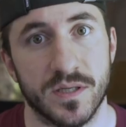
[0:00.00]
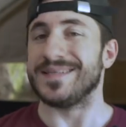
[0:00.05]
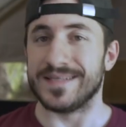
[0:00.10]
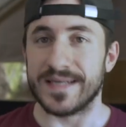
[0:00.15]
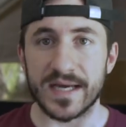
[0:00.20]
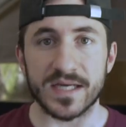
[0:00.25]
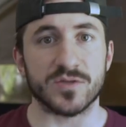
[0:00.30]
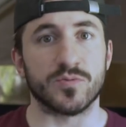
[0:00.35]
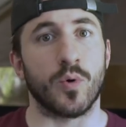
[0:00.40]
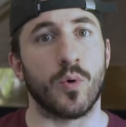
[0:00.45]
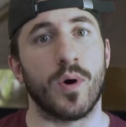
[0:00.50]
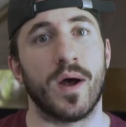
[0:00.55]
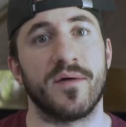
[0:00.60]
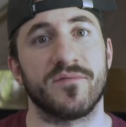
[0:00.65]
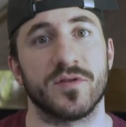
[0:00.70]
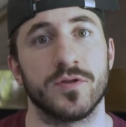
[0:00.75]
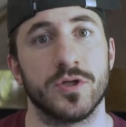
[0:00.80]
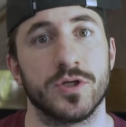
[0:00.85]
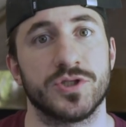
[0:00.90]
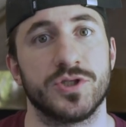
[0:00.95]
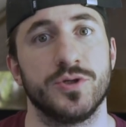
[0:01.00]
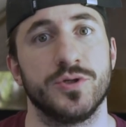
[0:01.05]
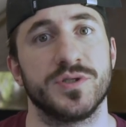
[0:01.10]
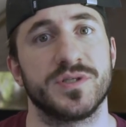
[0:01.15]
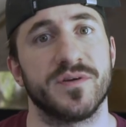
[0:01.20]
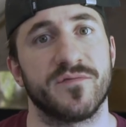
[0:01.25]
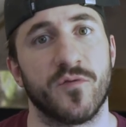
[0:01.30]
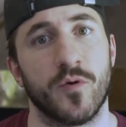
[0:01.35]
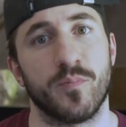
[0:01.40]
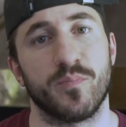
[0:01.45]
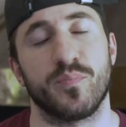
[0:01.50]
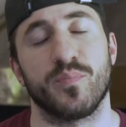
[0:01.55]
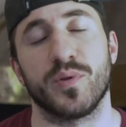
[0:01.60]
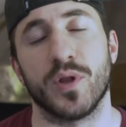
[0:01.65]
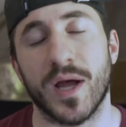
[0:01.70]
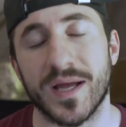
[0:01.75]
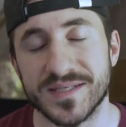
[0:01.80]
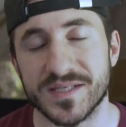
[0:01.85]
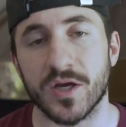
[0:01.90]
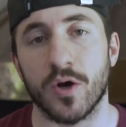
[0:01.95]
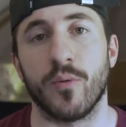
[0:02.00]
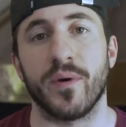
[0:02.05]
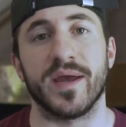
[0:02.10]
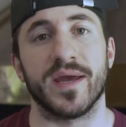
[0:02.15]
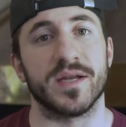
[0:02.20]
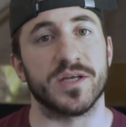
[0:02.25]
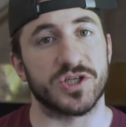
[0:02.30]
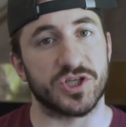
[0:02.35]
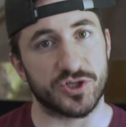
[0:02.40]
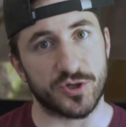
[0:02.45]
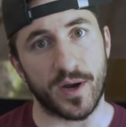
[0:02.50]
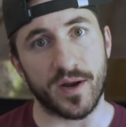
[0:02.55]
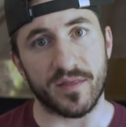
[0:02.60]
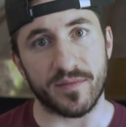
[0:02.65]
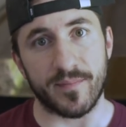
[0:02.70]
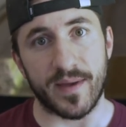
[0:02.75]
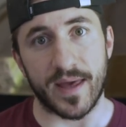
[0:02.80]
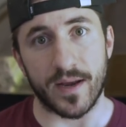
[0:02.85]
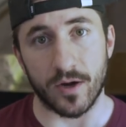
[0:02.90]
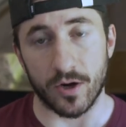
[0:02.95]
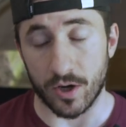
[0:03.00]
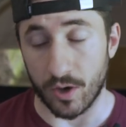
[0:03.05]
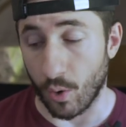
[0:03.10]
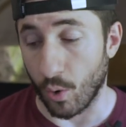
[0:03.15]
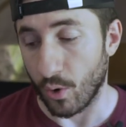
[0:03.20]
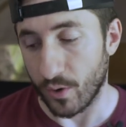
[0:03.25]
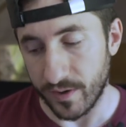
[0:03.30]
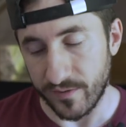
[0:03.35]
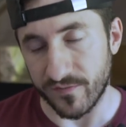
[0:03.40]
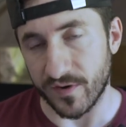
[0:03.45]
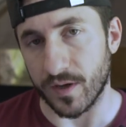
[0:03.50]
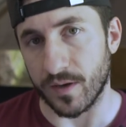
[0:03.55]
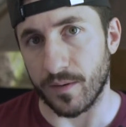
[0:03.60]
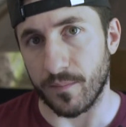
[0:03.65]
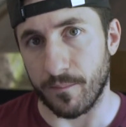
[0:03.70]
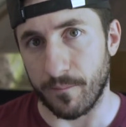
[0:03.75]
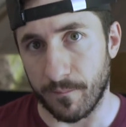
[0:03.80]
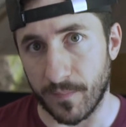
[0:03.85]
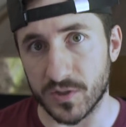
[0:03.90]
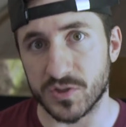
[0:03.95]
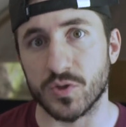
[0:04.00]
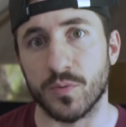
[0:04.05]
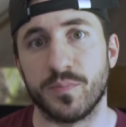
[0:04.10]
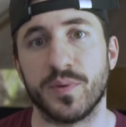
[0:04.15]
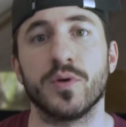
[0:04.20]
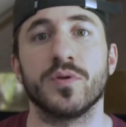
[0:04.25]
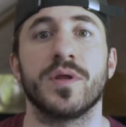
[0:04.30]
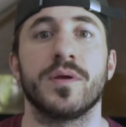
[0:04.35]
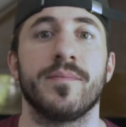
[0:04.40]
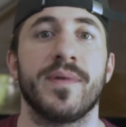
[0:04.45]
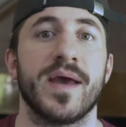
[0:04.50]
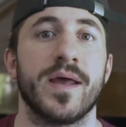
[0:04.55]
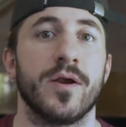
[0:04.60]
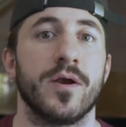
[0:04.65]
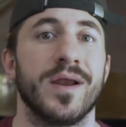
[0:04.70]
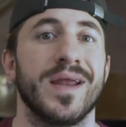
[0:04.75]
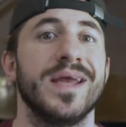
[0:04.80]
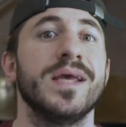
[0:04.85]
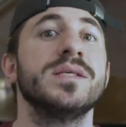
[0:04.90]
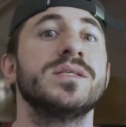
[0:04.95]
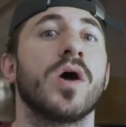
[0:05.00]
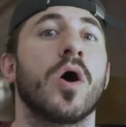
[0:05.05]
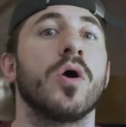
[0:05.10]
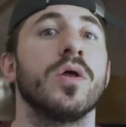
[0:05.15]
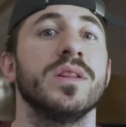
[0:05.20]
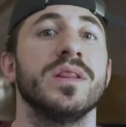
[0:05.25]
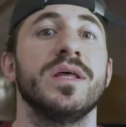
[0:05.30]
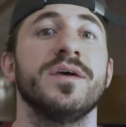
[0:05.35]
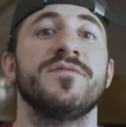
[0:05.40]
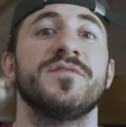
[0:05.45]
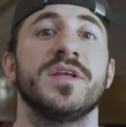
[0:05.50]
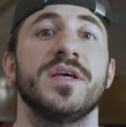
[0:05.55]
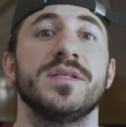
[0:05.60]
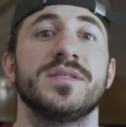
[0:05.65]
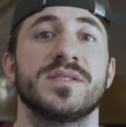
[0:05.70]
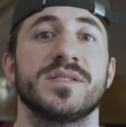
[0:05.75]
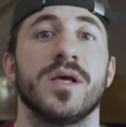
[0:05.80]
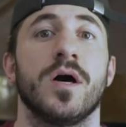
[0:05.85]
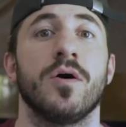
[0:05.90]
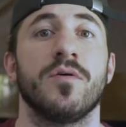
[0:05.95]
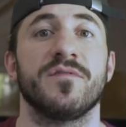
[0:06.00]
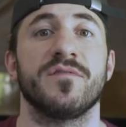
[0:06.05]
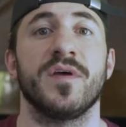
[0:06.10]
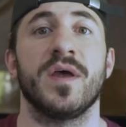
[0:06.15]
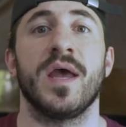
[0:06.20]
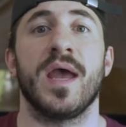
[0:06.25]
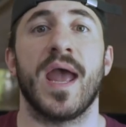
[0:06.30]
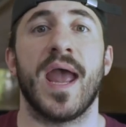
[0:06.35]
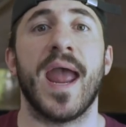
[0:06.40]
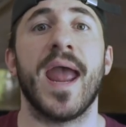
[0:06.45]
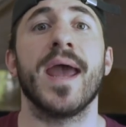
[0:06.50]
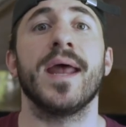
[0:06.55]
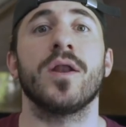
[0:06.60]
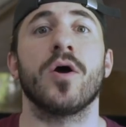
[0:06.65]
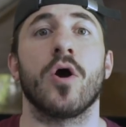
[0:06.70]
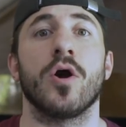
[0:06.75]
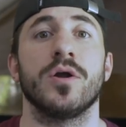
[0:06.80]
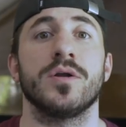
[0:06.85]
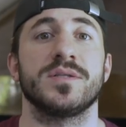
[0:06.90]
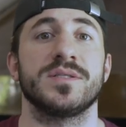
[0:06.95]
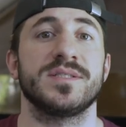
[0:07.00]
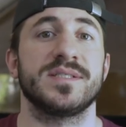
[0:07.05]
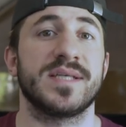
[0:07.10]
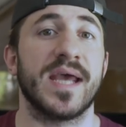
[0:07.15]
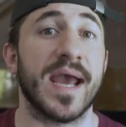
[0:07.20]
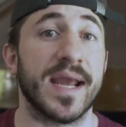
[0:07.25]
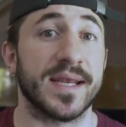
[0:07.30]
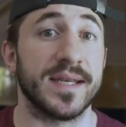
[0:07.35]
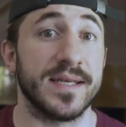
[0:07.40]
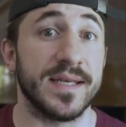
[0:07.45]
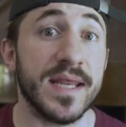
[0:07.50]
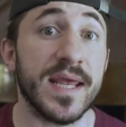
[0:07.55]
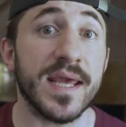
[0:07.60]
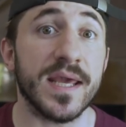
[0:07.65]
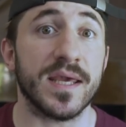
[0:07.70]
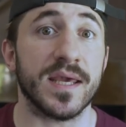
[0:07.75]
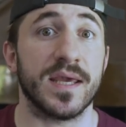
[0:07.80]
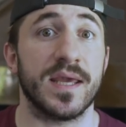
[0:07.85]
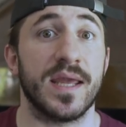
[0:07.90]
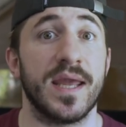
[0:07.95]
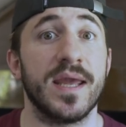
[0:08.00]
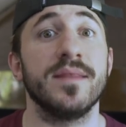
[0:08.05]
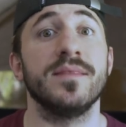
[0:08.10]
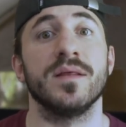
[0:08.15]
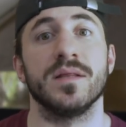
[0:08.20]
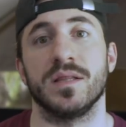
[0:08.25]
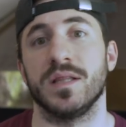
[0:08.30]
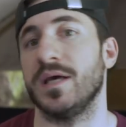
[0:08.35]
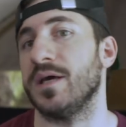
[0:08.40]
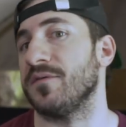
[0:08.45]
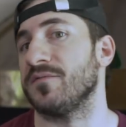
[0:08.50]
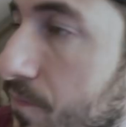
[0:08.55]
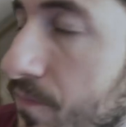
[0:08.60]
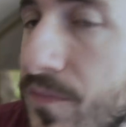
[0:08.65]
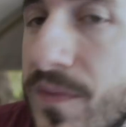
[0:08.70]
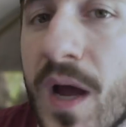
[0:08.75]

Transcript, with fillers: Next, what we'll have to look to is if we're plateauing in a strength manner or even a muscle building manner is our lift itself and our technique in the lift.